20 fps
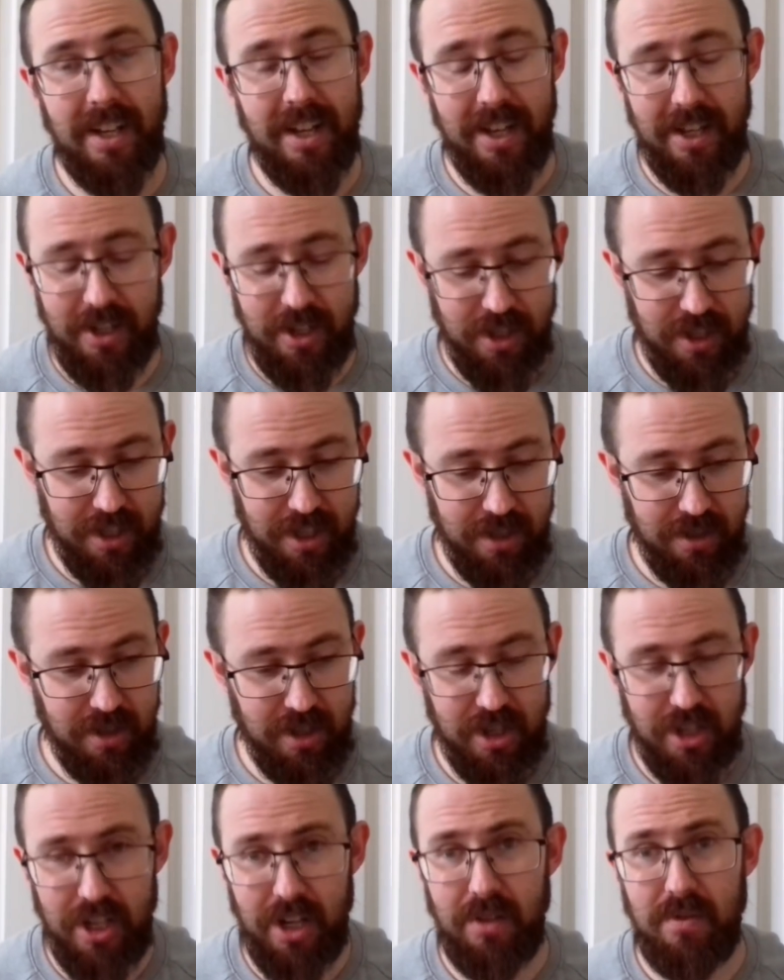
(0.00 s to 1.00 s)
It just goes
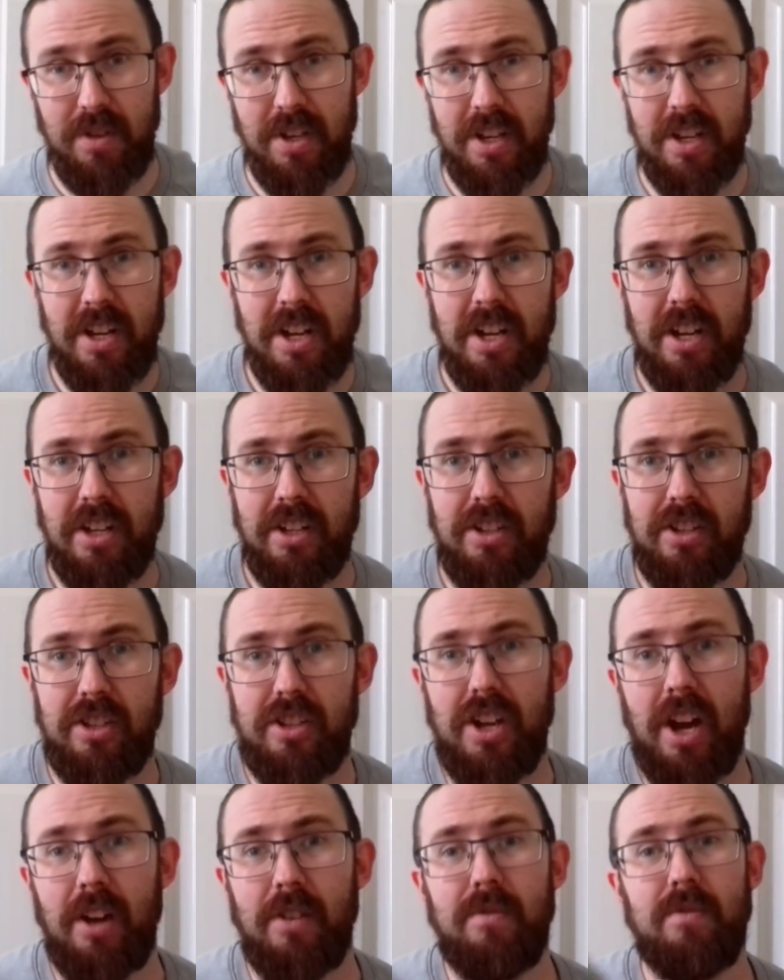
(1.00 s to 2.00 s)
to show you,
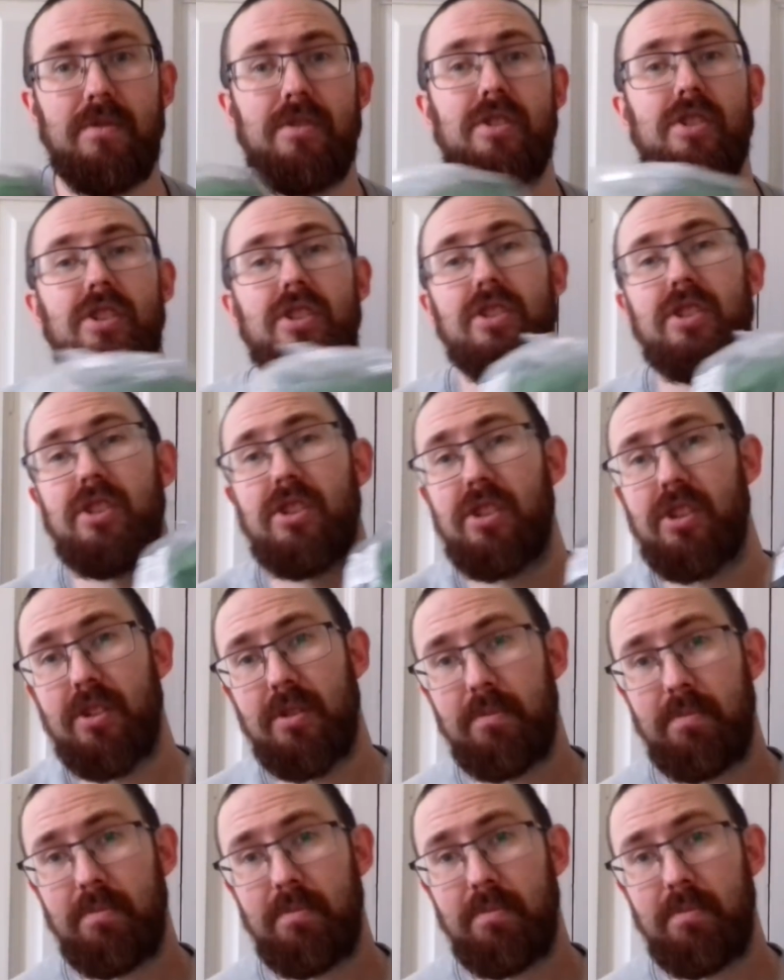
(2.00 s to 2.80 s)
don't just